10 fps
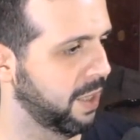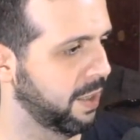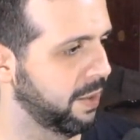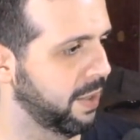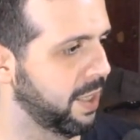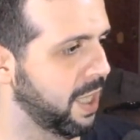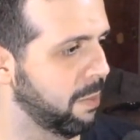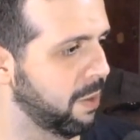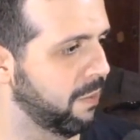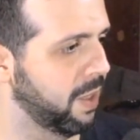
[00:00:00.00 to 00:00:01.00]
the name
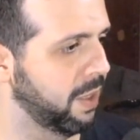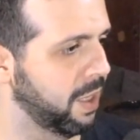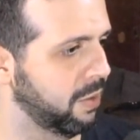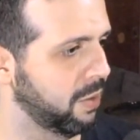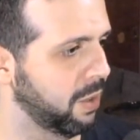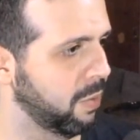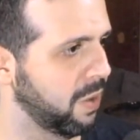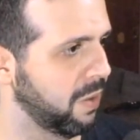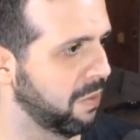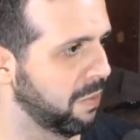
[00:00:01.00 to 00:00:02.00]
of the directory, which
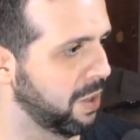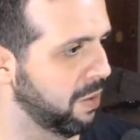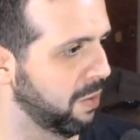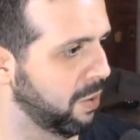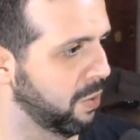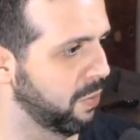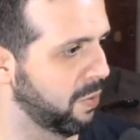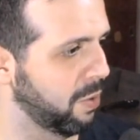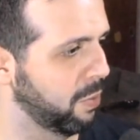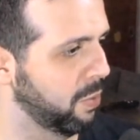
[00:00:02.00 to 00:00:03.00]
is not good,
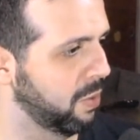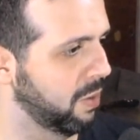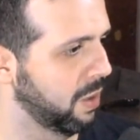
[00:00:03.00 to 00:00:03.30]
so good.